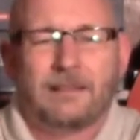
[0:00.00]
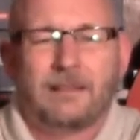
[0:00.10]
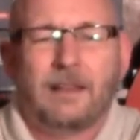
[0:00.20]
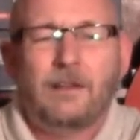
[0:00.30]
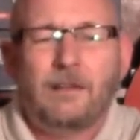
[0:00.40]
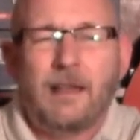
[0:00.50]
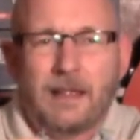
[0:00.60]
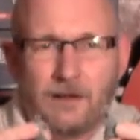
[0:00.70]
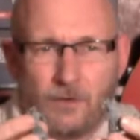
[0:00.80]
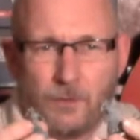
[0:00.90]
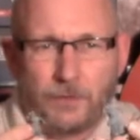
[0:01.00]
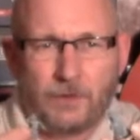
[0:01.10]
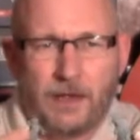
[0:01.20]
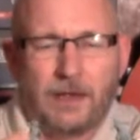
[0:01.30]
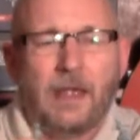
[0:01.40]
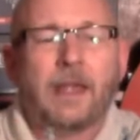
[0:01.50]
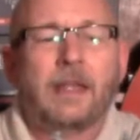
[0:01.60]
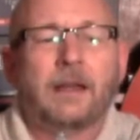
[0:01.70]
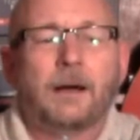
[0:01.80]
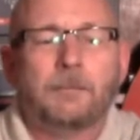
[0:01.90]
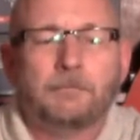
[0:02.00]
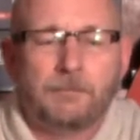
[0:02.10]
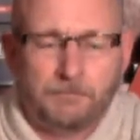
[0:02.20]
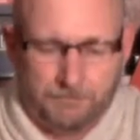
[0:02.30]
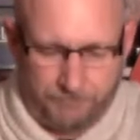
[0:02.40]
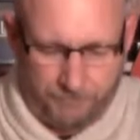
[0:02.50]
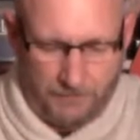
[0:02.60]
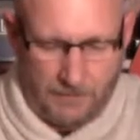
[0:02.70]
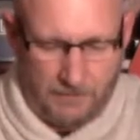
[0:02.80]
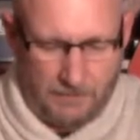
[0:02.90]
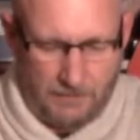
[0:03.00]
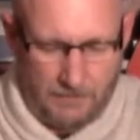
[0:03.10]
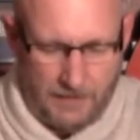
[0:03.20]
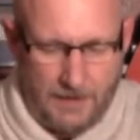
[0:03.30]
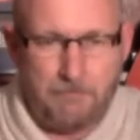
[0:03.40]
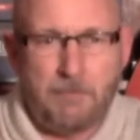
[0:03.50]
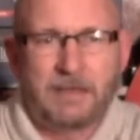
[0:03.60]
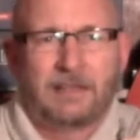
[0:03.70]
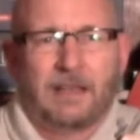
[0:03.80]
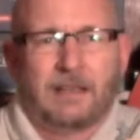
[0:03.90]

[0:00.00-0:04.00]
They look like almost like a mystic, a